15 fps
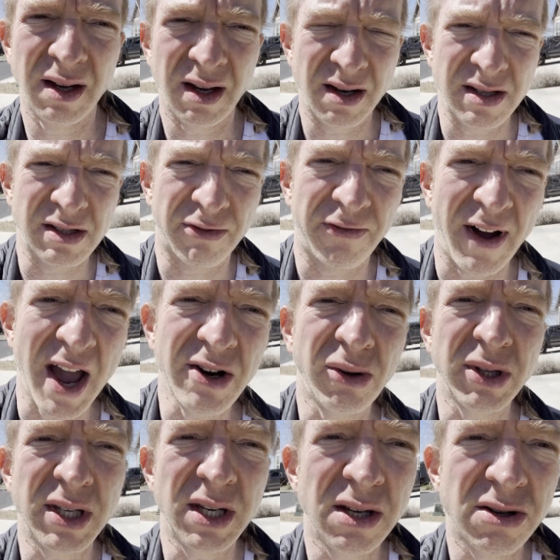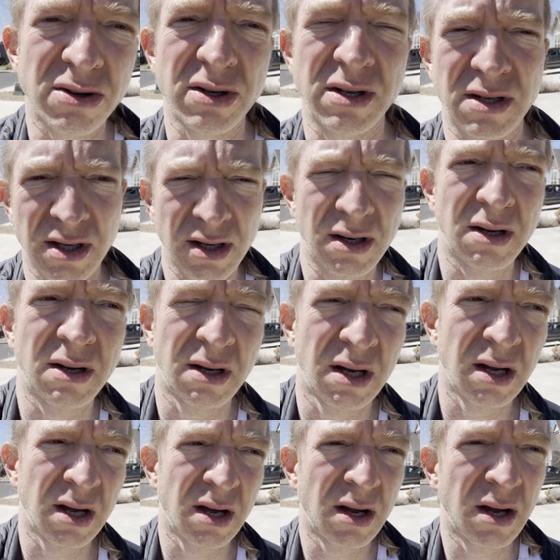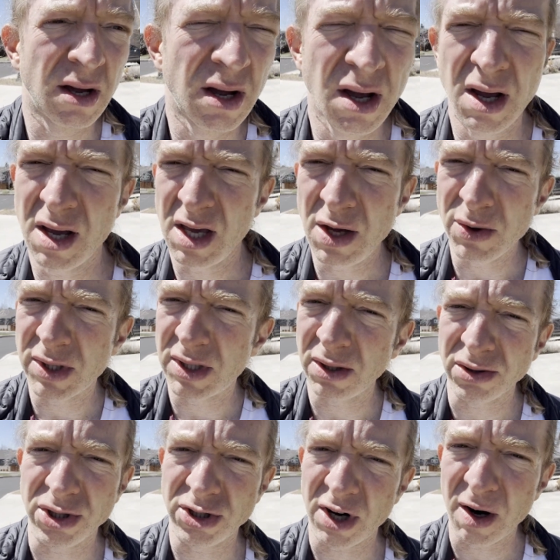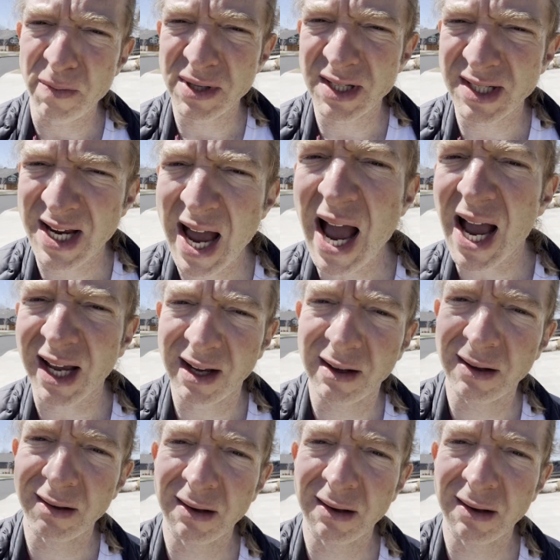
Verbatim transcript: In his final years, he was still sharp as a tack.